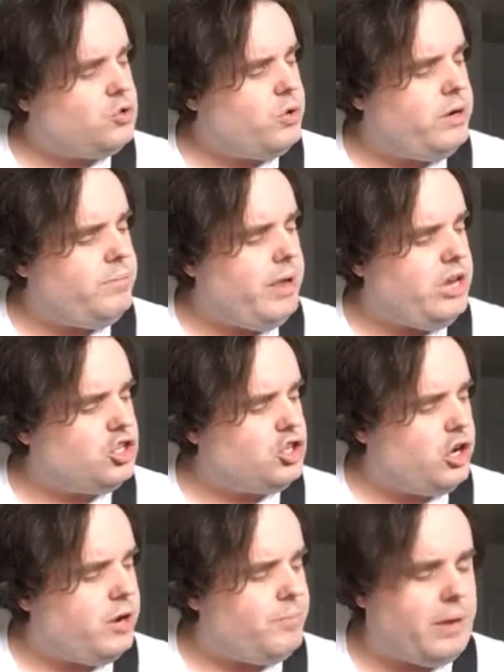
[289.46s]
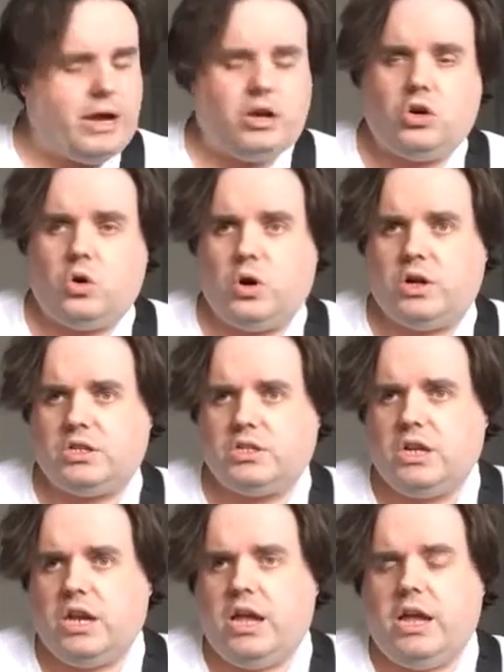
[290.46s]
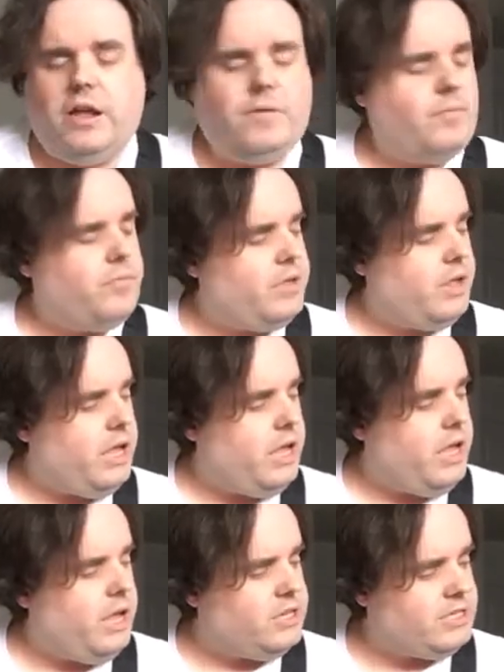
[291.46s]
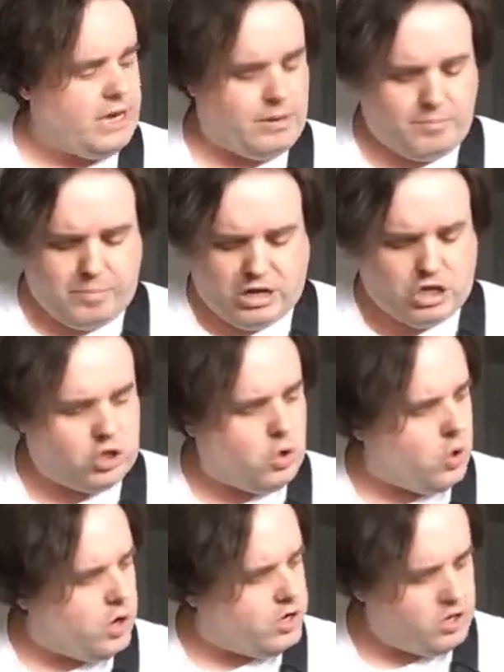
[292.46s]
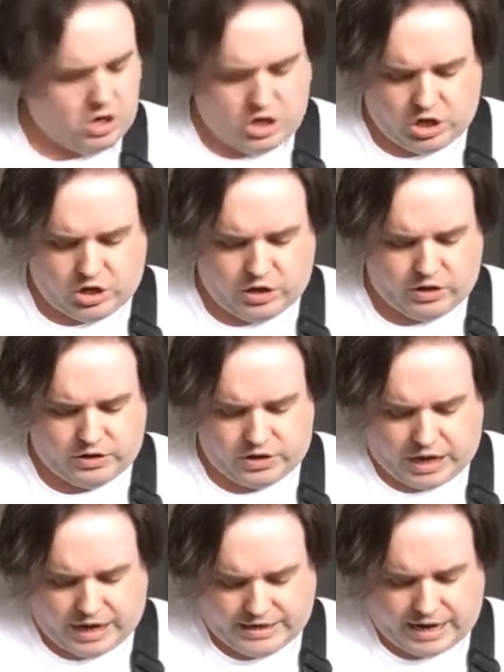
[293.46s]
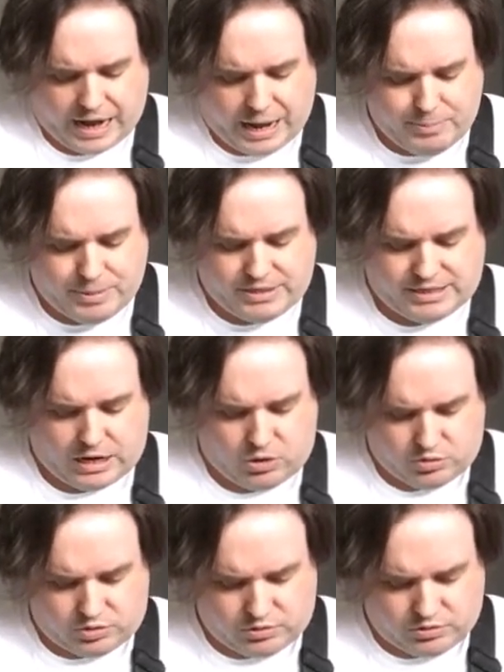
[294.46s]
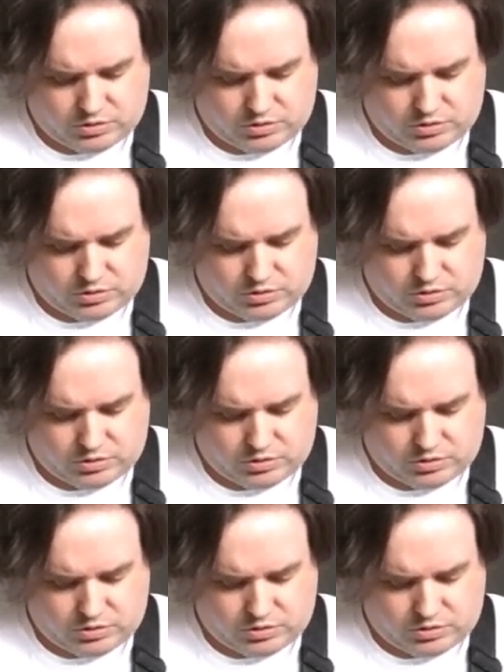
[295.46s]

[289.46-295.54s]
between major and minor chords is that a major chord has a happy sound.